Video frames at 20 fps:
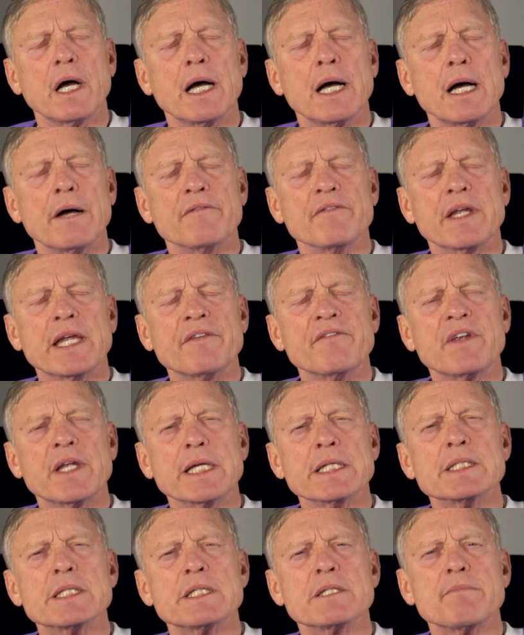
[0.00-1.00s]
uh, Give
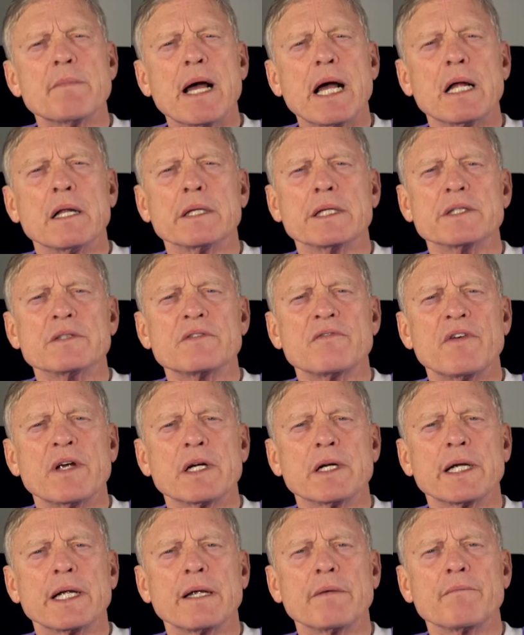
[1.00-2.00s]
Kids a Smile is
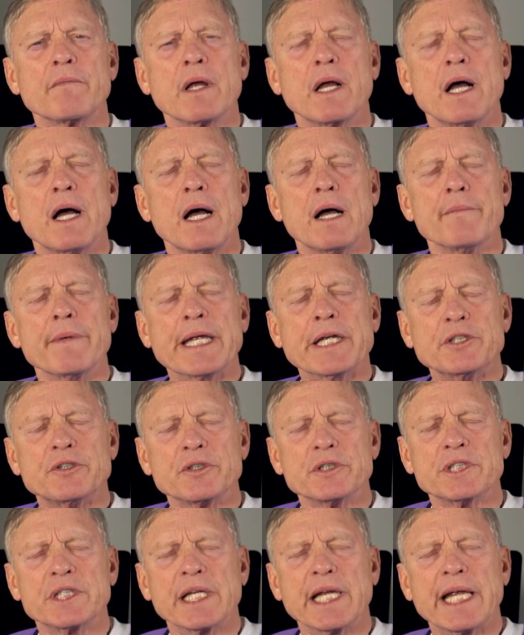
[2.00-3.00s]
very um,
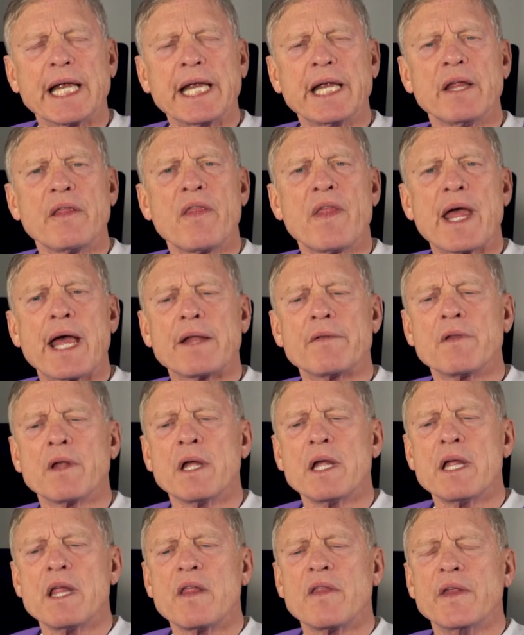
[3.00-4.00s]
interesting in that
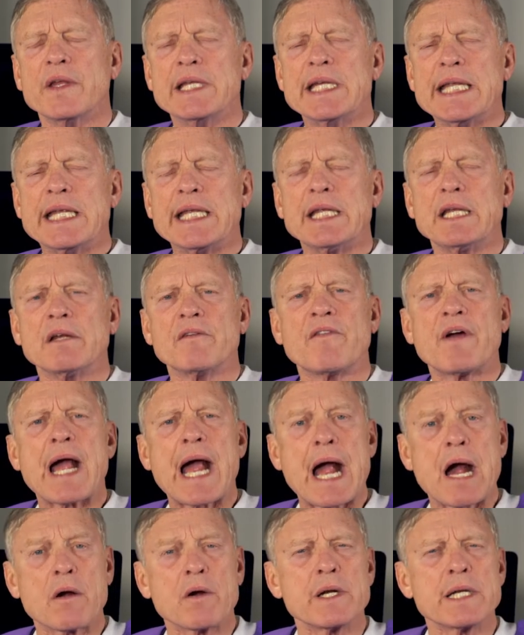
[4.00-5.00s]
the dean of
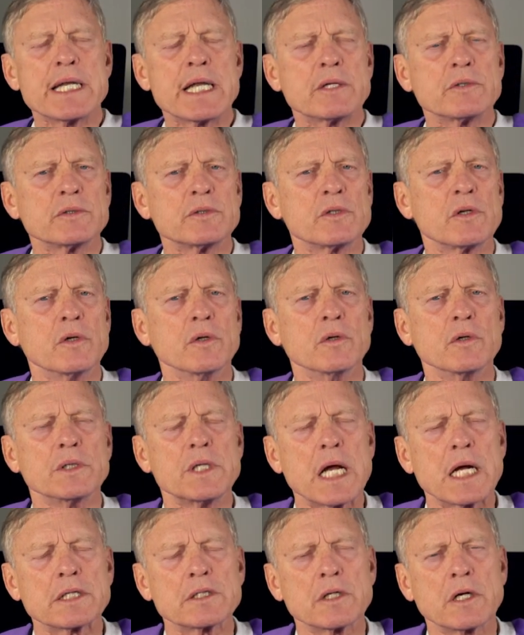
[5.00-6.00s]
our dental school,
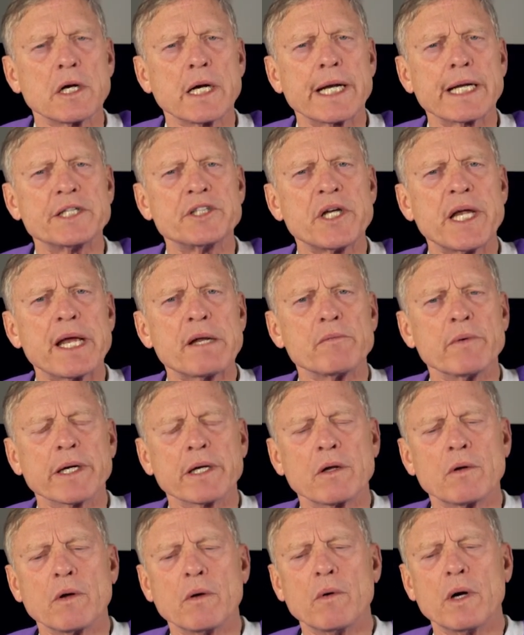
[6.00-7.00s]
Dr. Greg Chadwick,
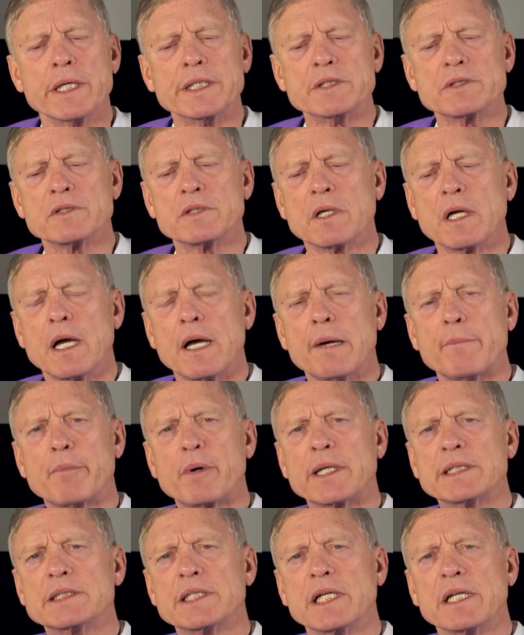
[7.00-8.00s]
was uh,
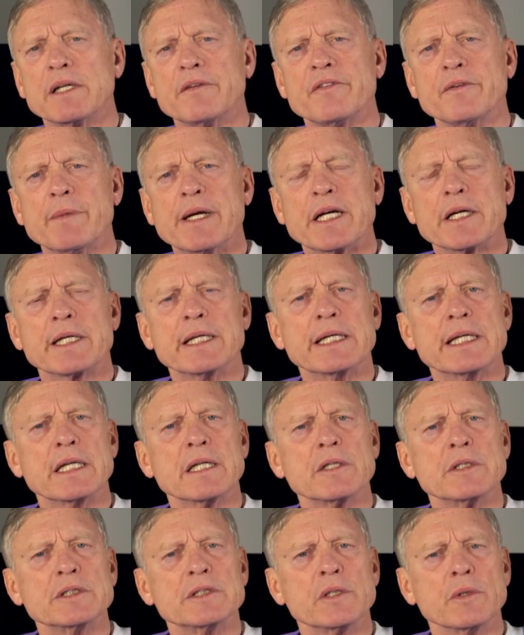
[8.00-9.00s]
president of the American
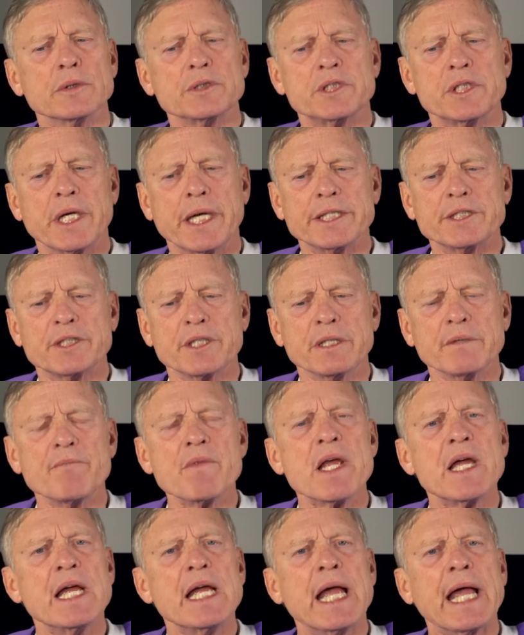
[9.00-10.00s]
Dental Association.
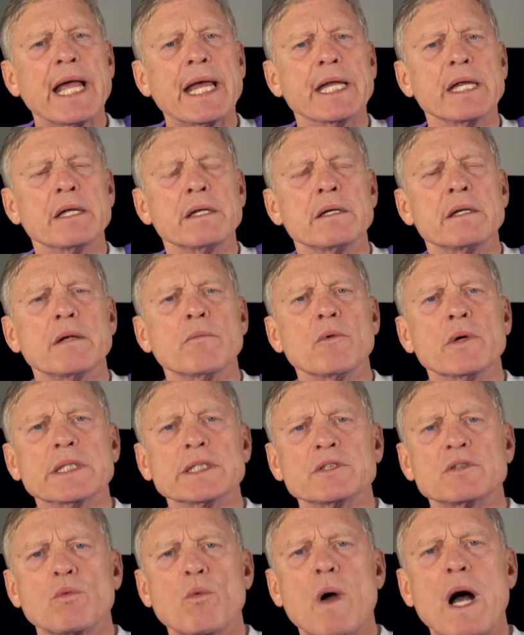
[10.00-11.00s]
And it
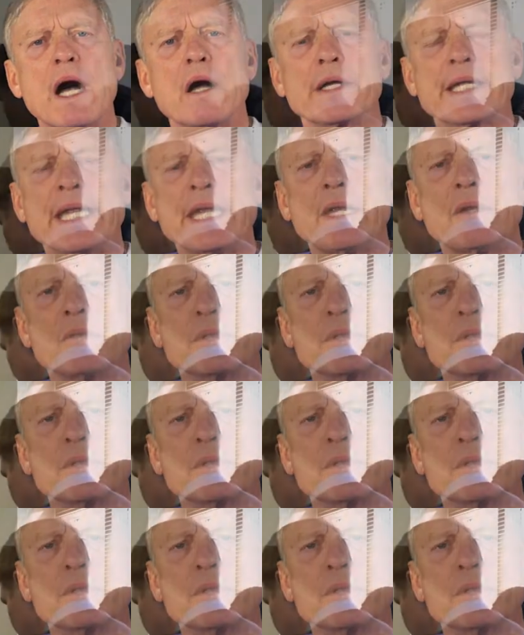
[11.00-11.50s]
was while he